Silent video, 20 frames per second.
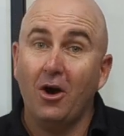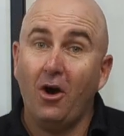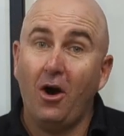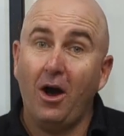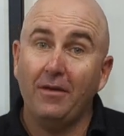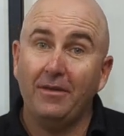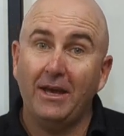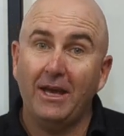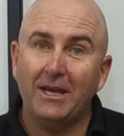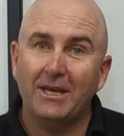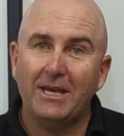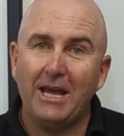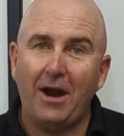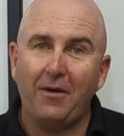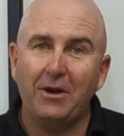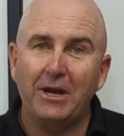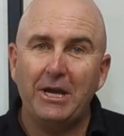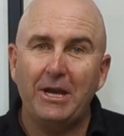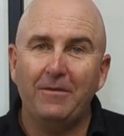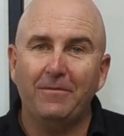Hi there,
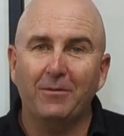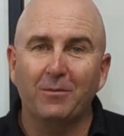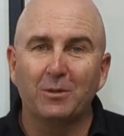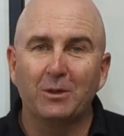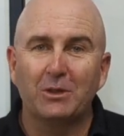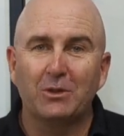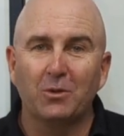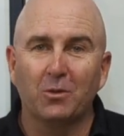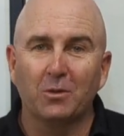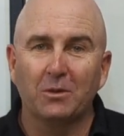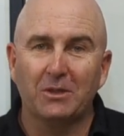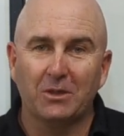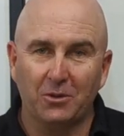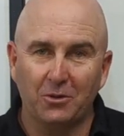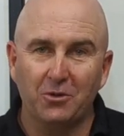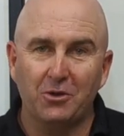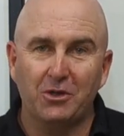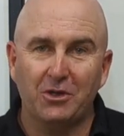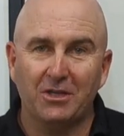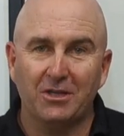Gary here from Restore
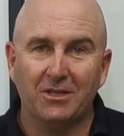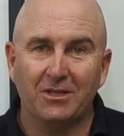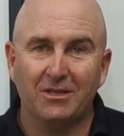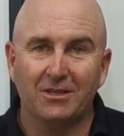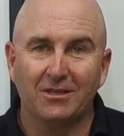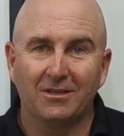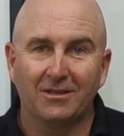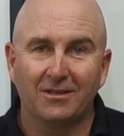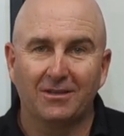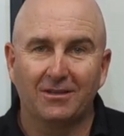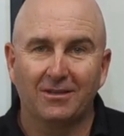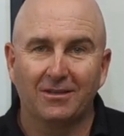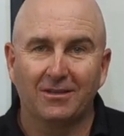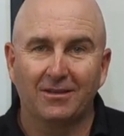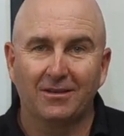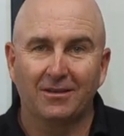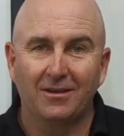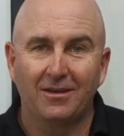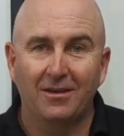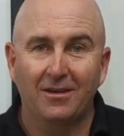Solutions.
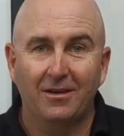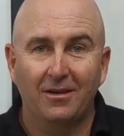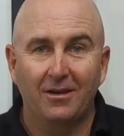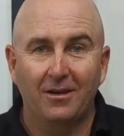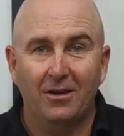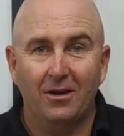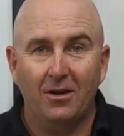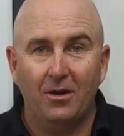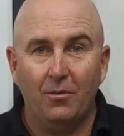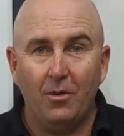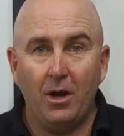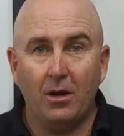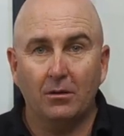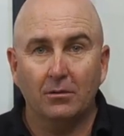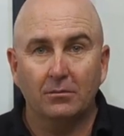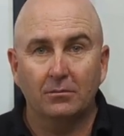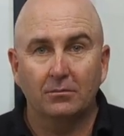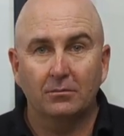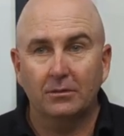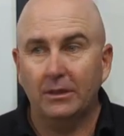
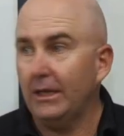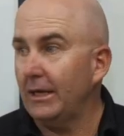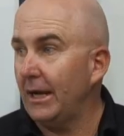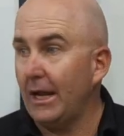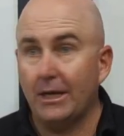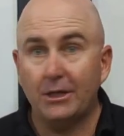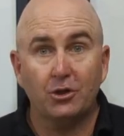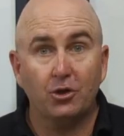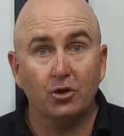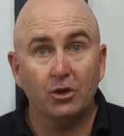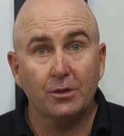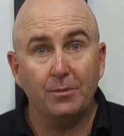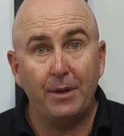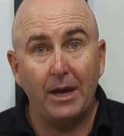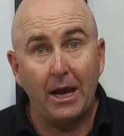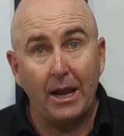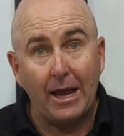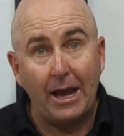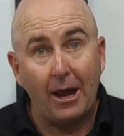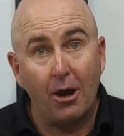Well, here today to talk to you
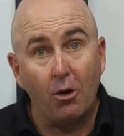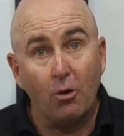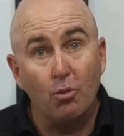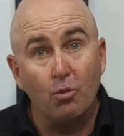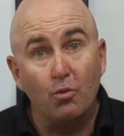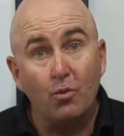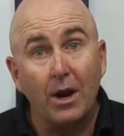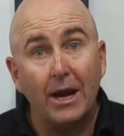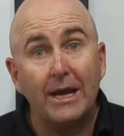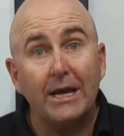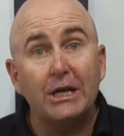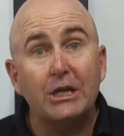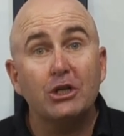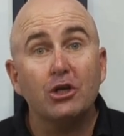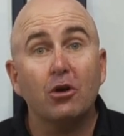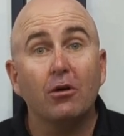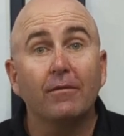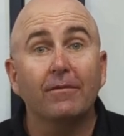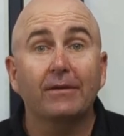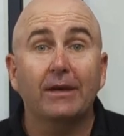about our range
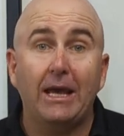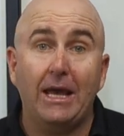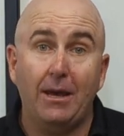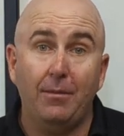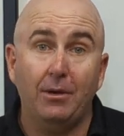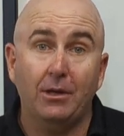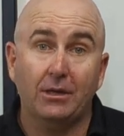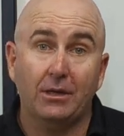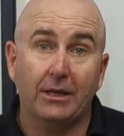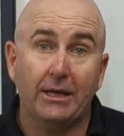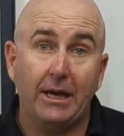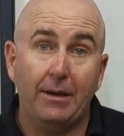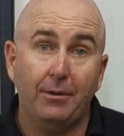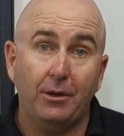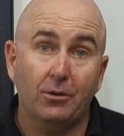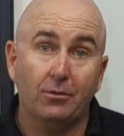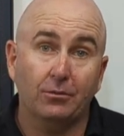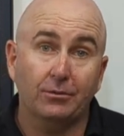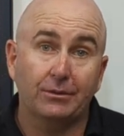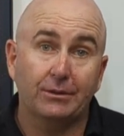of
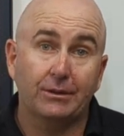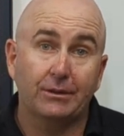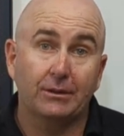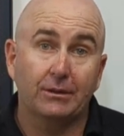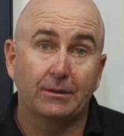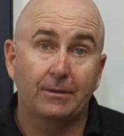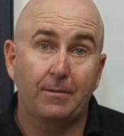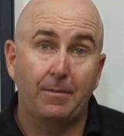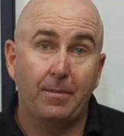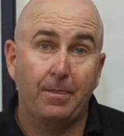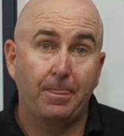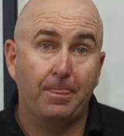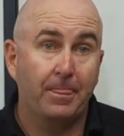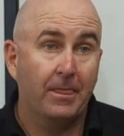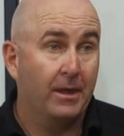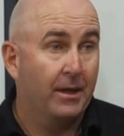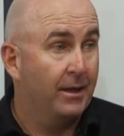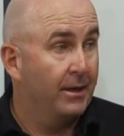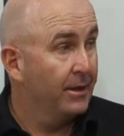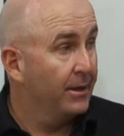chemicals.
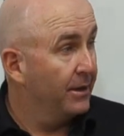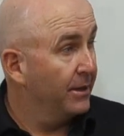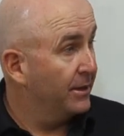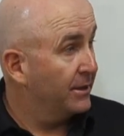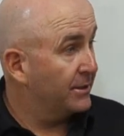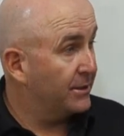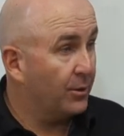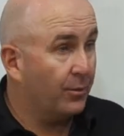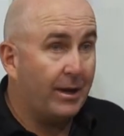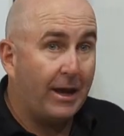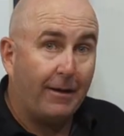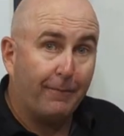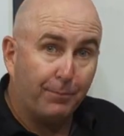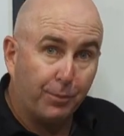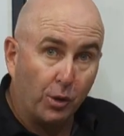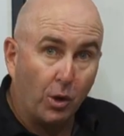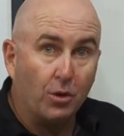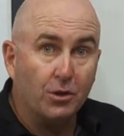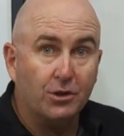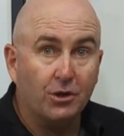So we have
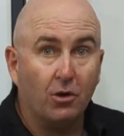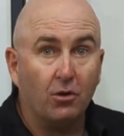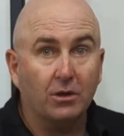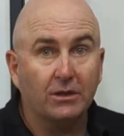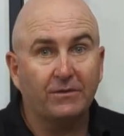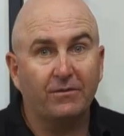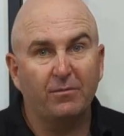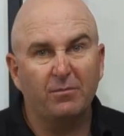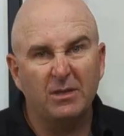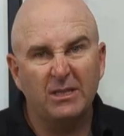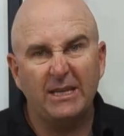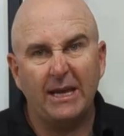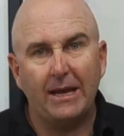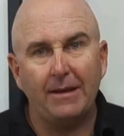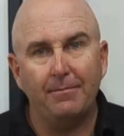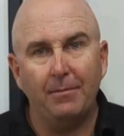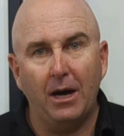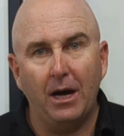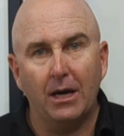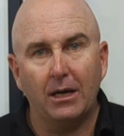Protox from
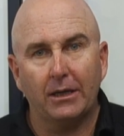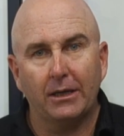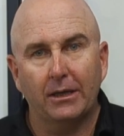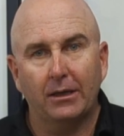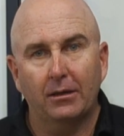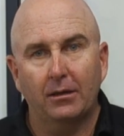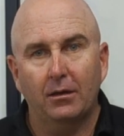Denmark.